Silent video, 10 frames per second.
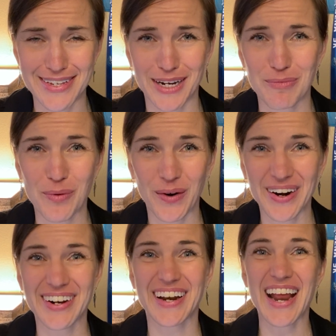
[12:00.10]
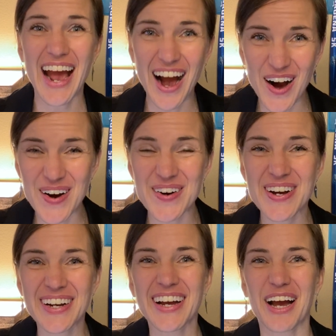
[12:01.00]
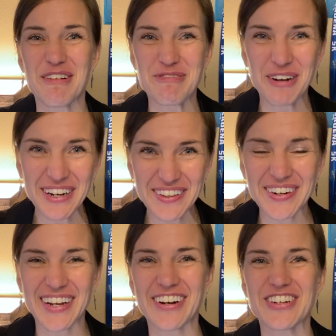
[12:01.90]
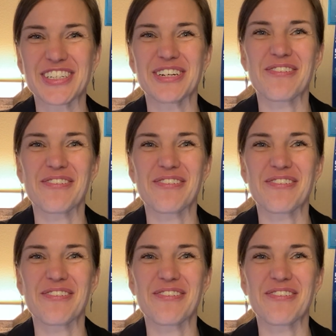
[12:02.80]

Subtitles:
anymore. Now I have regular energy,